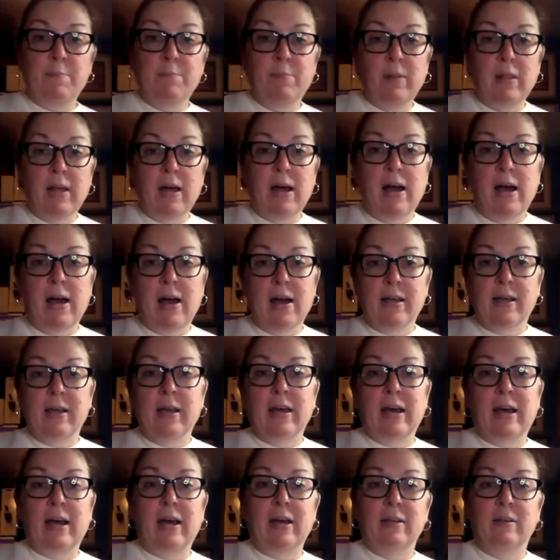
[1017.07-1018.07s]
a
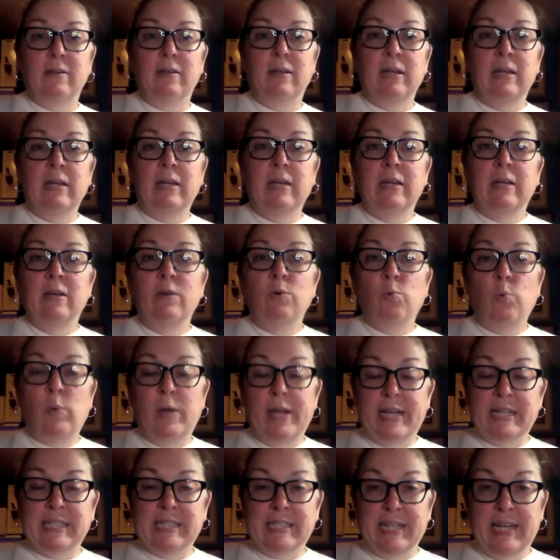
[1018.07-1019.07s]
blog on
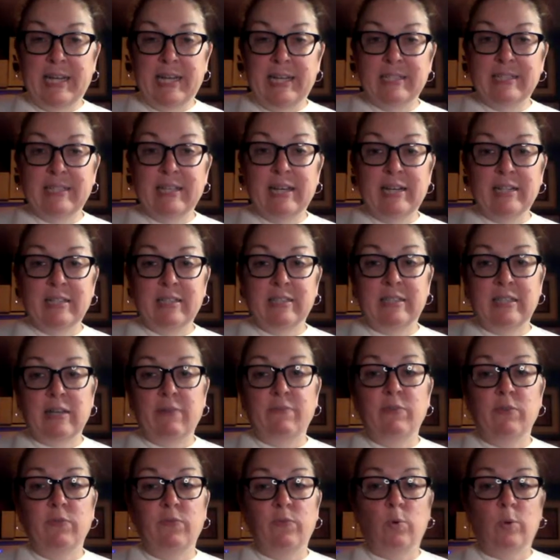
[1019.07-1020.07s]
weekdays
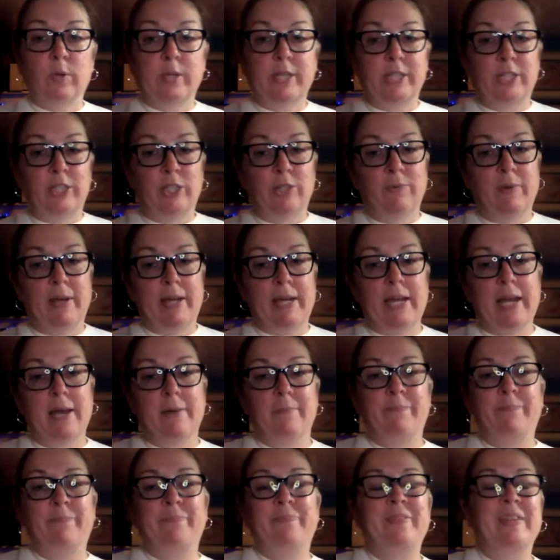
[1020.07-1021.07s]
at
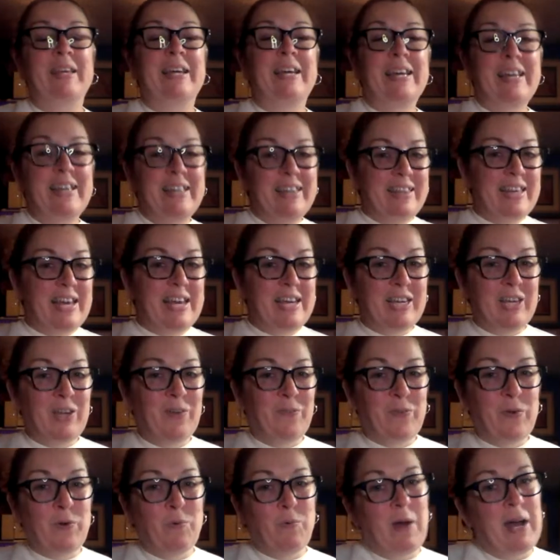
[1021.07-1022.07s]
7:42 a.m.
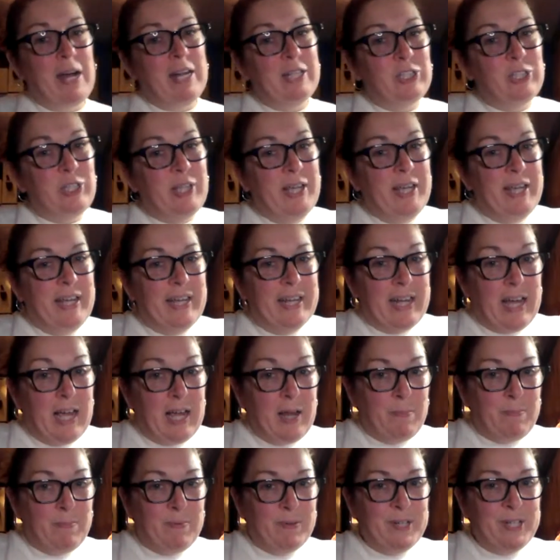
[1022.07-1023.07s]
Thank you for
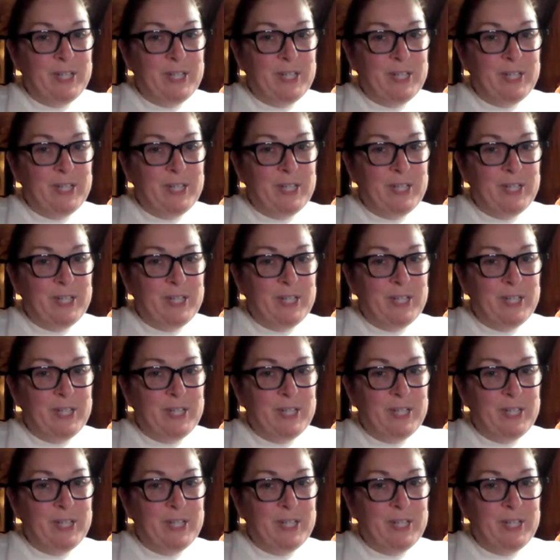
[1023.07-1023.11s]
watching, and I